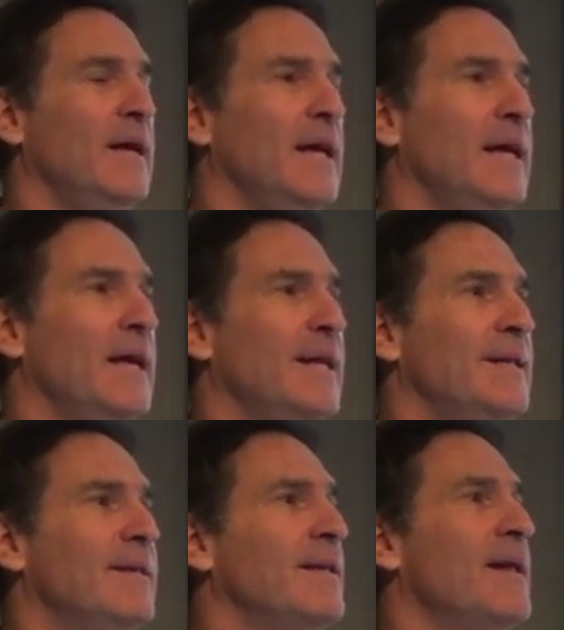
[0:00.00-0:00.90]

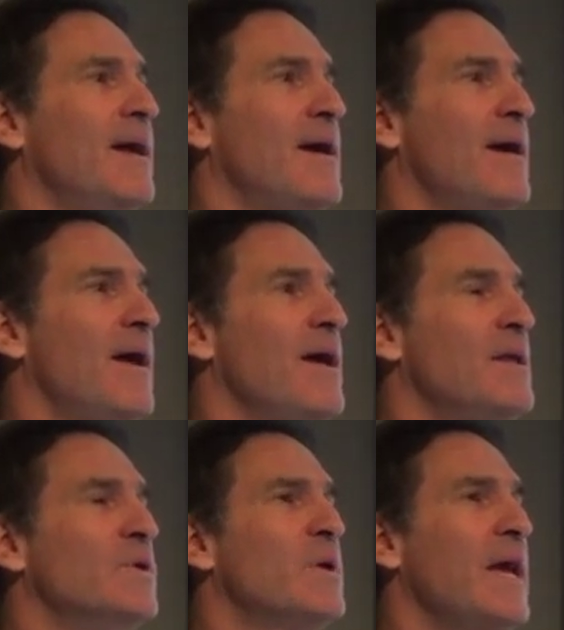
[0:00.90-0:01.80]
And
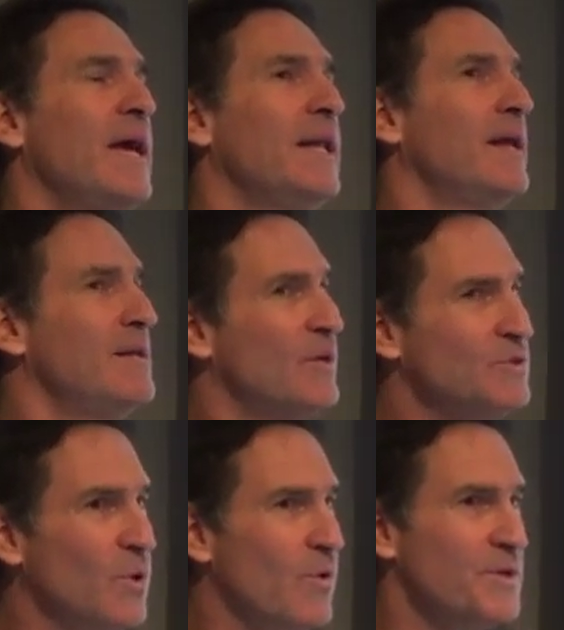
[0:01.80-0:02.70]
you can't, a
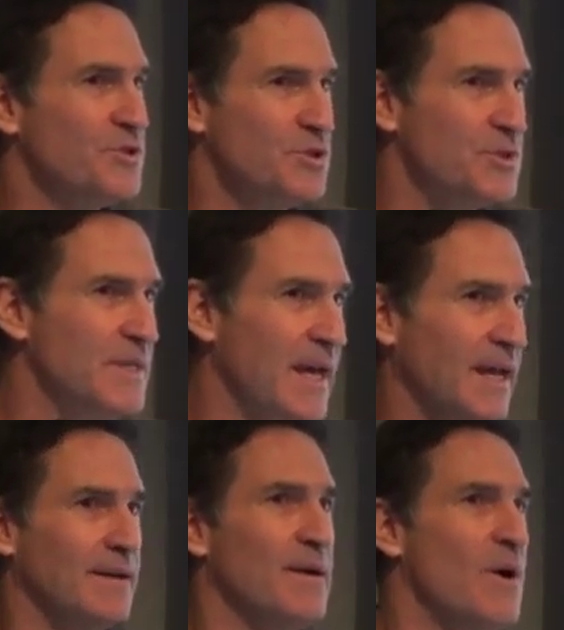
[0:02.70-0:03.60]
tourist just
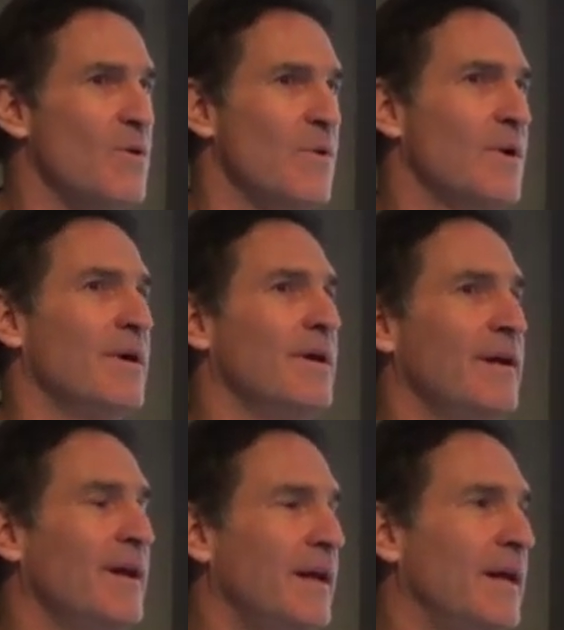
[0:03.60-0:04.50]
can't go
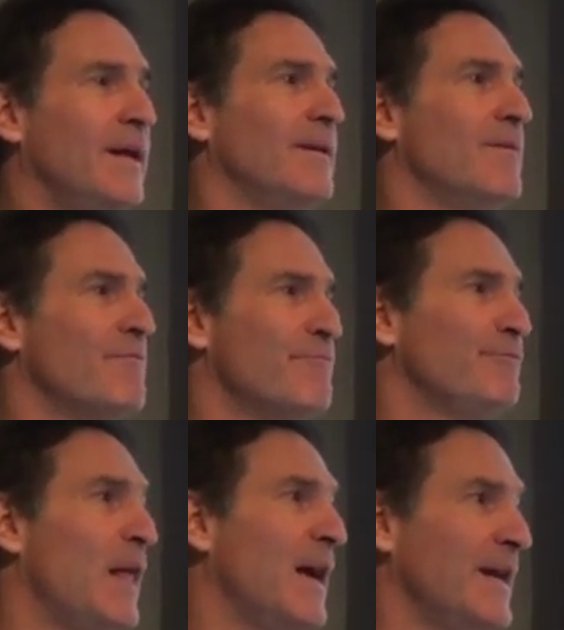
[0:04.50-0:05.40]
and
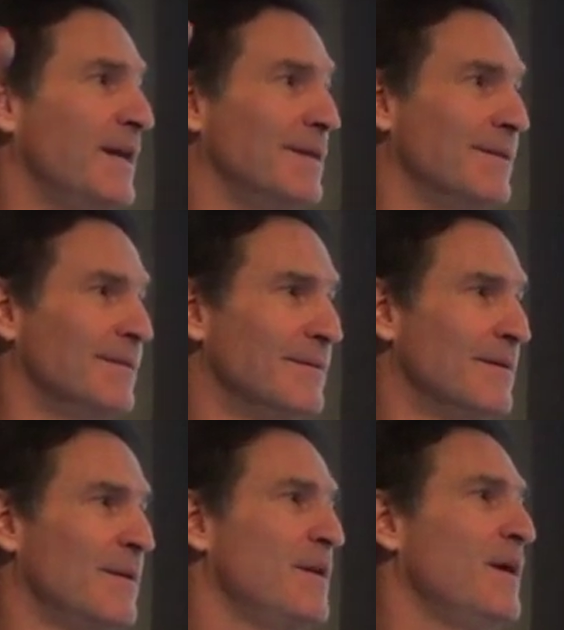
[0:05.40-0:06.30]
fly in.
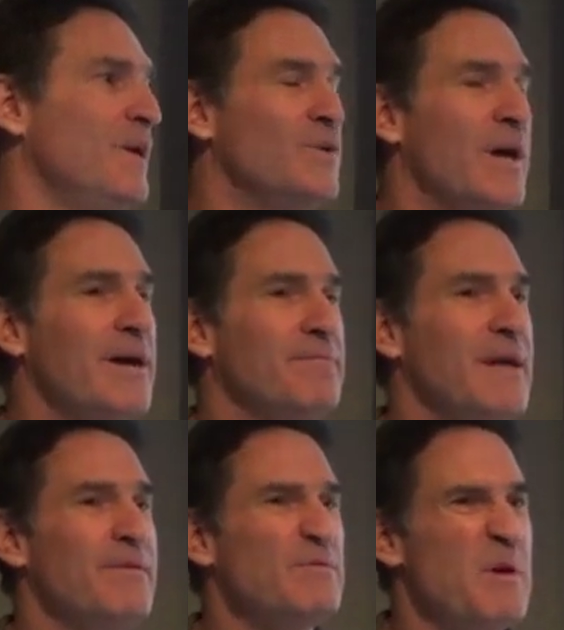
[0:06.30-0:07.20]
You have
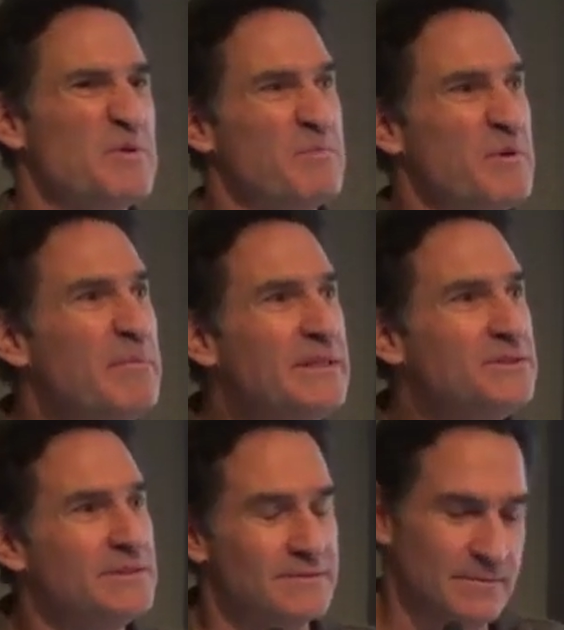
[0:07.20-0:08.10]
to have special
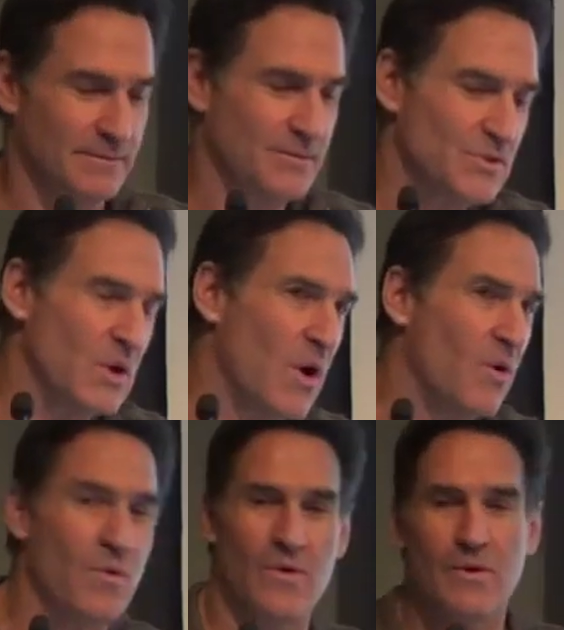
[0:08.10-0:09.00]
permission.
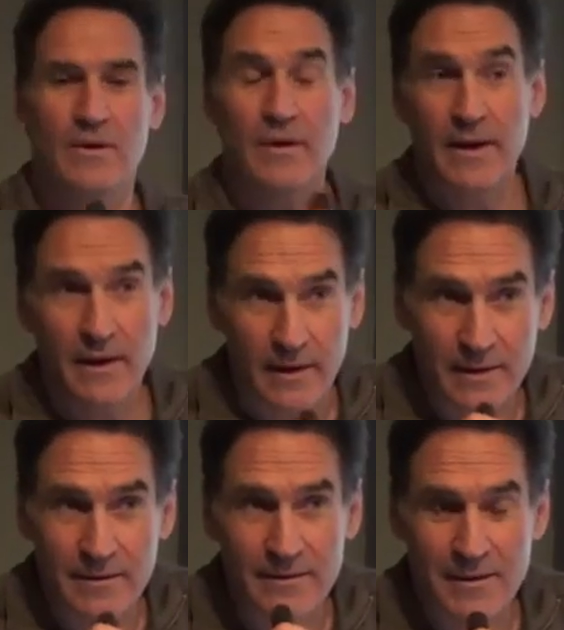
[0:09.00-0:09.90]
So,
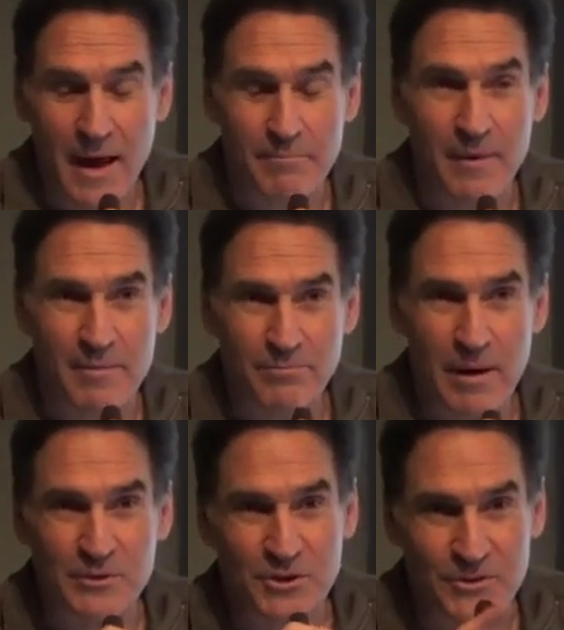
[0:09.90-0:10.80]
I, I
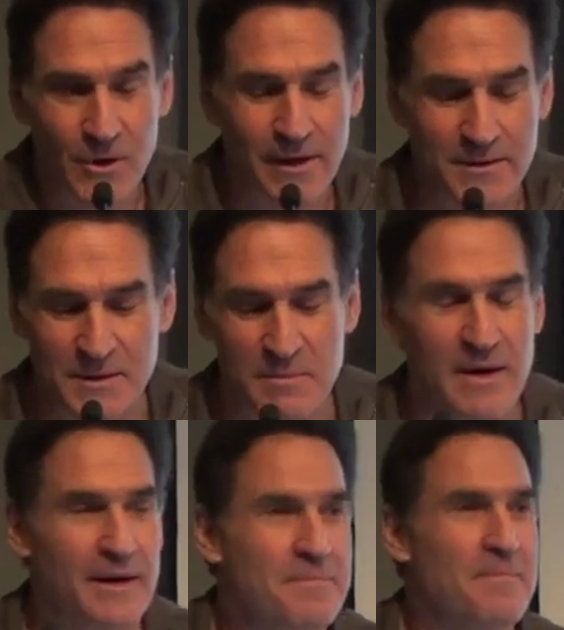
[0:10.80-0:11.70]
probably should talk into the
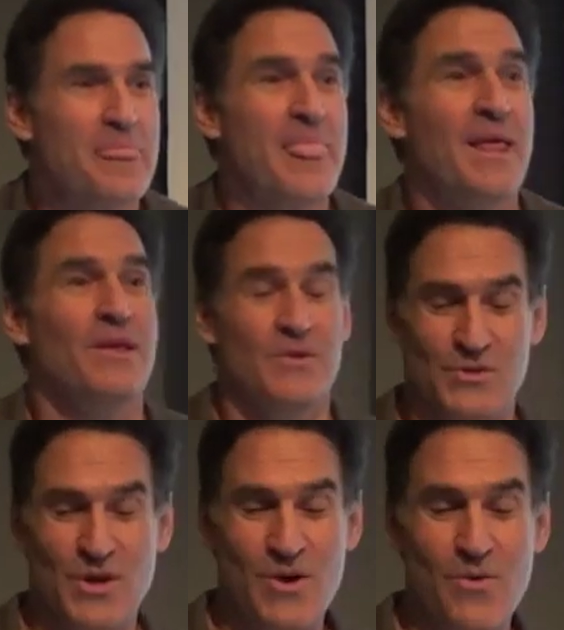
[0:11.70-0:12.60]
microphone.
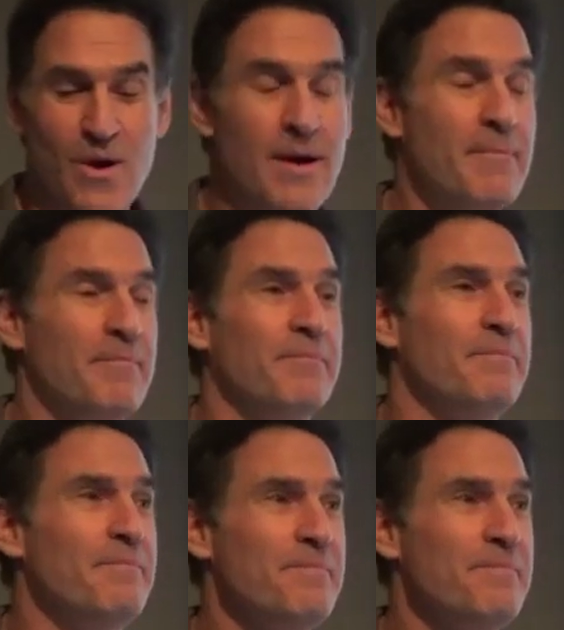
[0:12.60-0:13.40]
So, um,